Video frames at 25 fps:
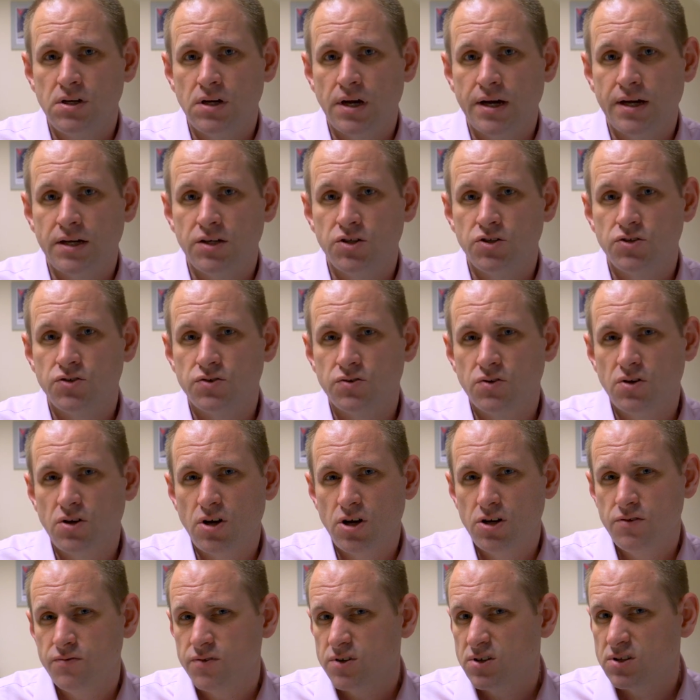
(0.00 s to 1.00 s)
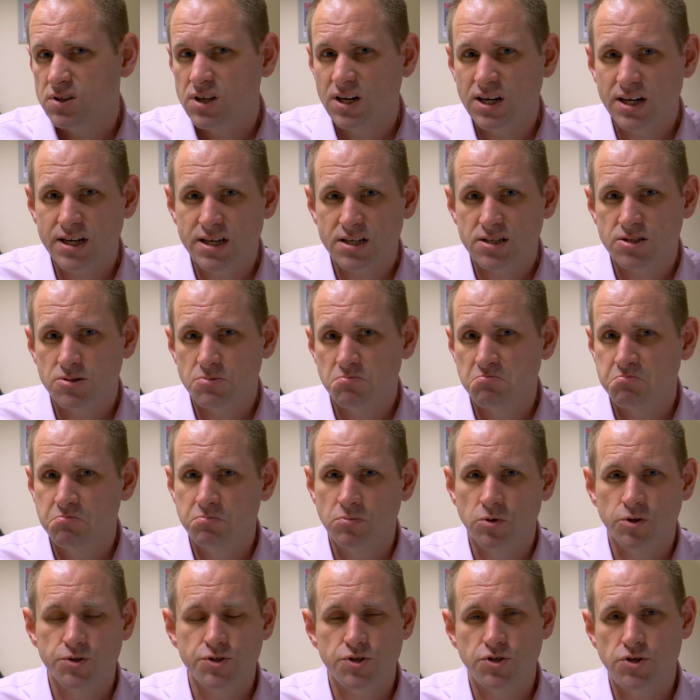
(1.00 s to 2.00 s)
And over the last,
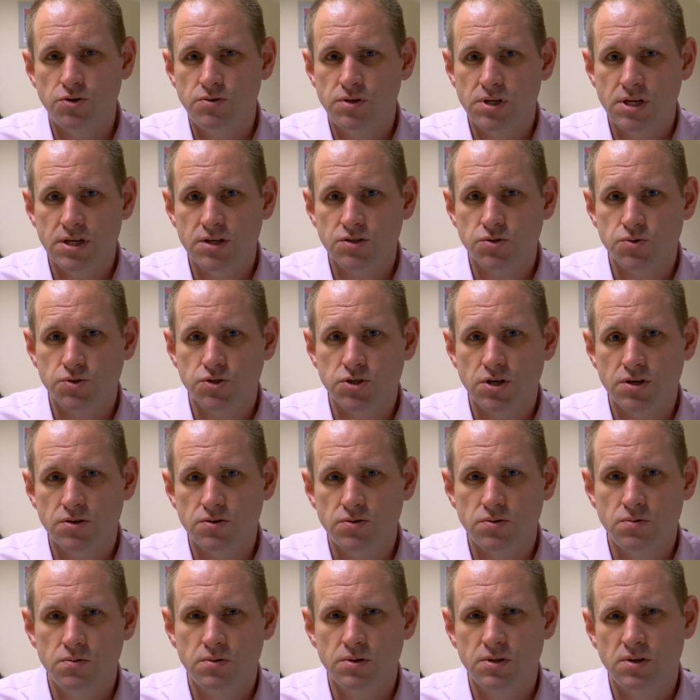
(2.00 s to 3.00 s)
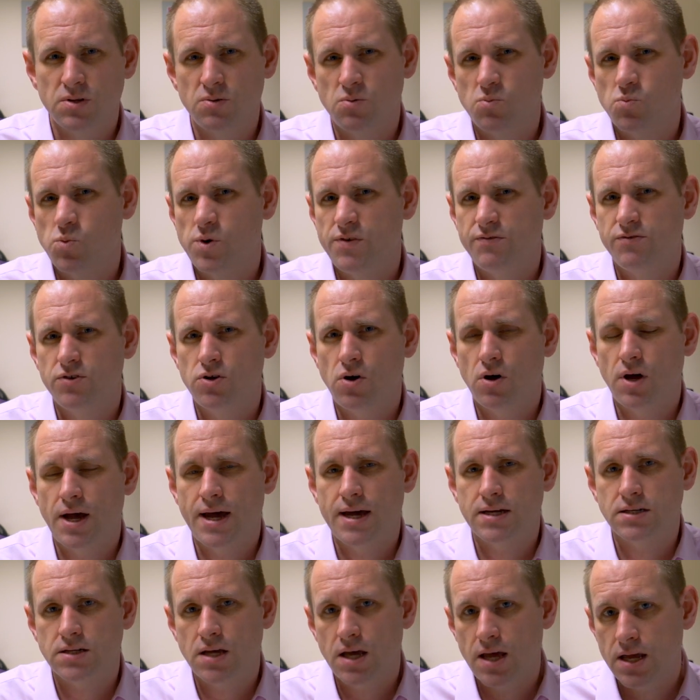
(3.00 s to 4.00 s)
2 years or so, we've not
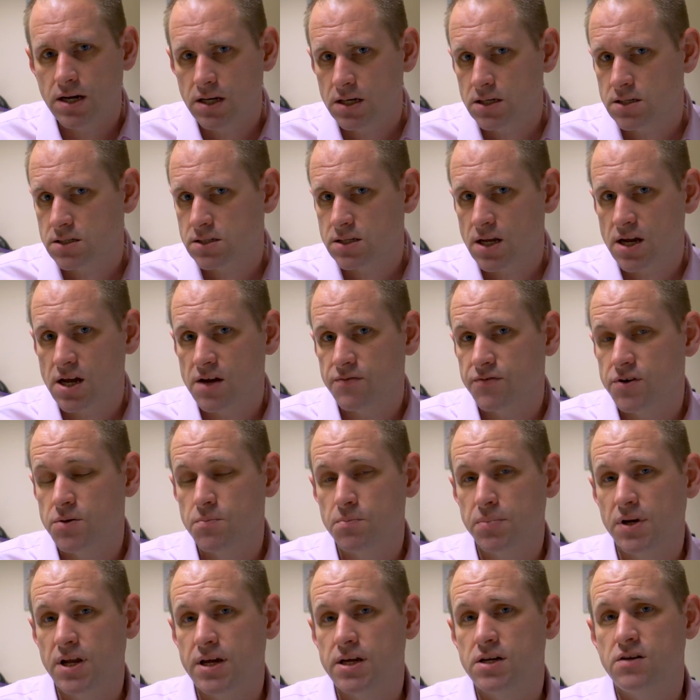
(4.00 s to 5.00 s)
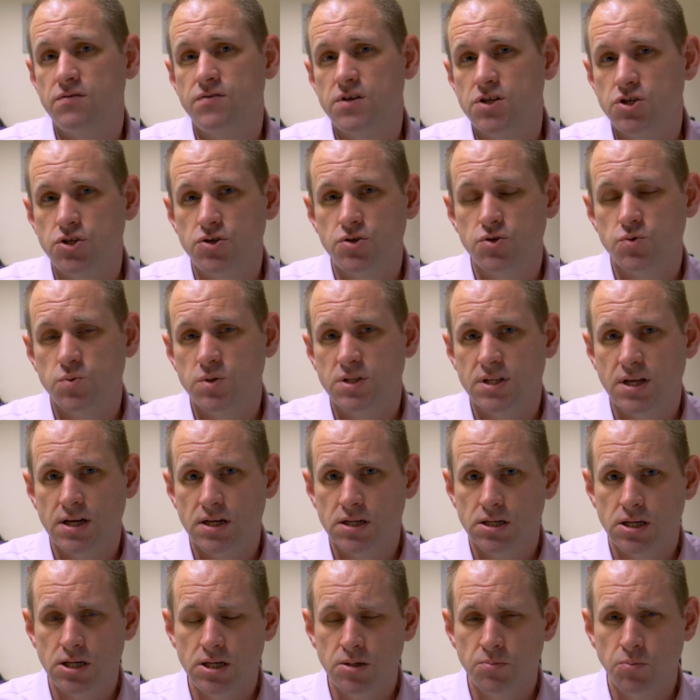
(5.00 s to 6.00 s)
had any staff complain of issues with their
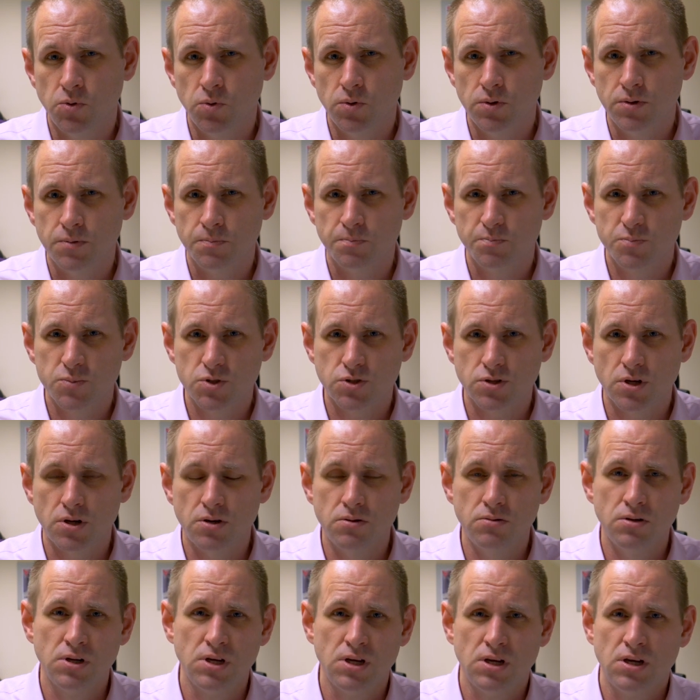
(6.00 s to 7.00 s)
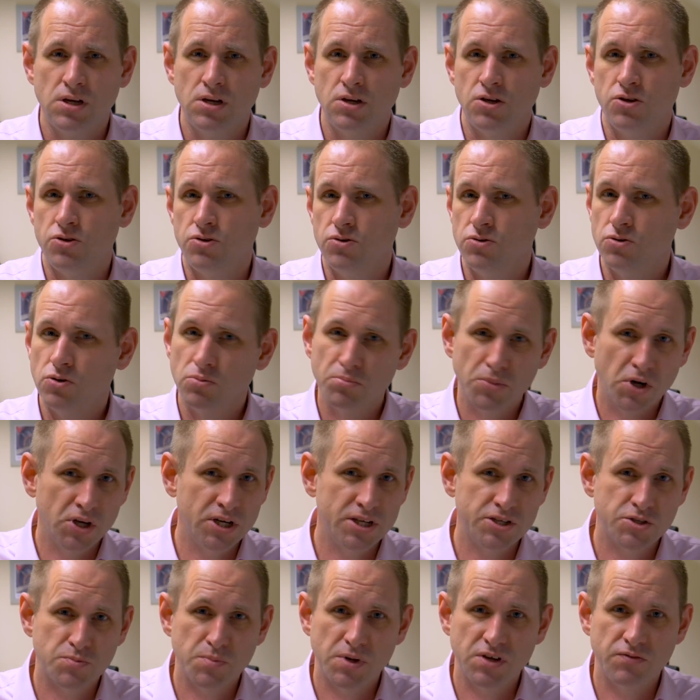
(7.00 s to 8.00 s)
keyboard. So your
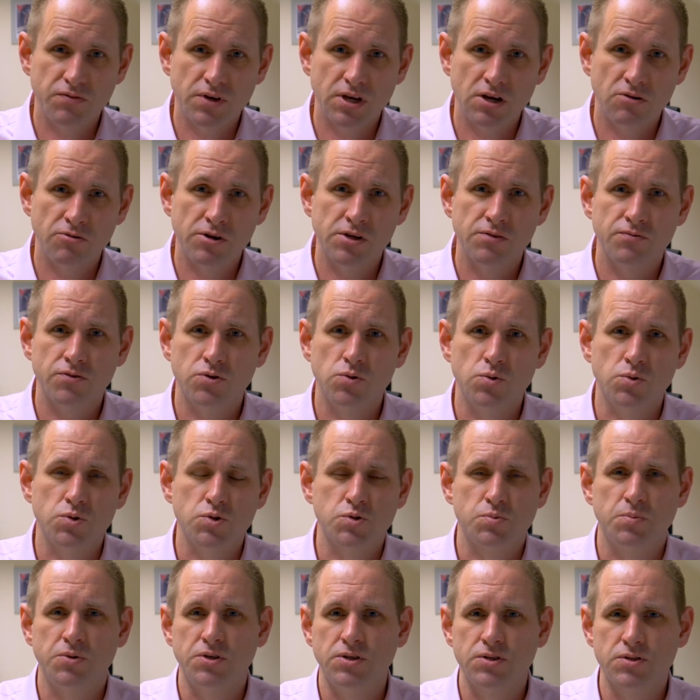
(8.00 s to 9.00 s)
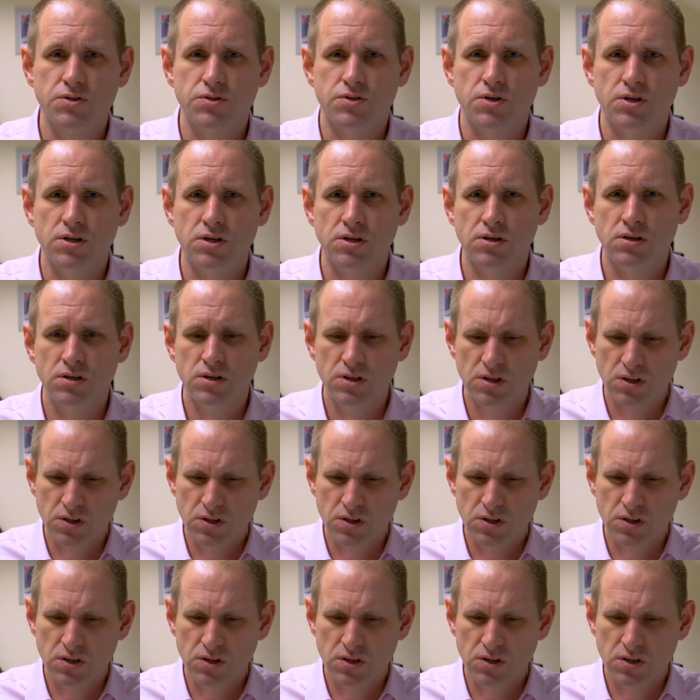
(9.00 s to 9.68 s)
mileage may vary, of course, but the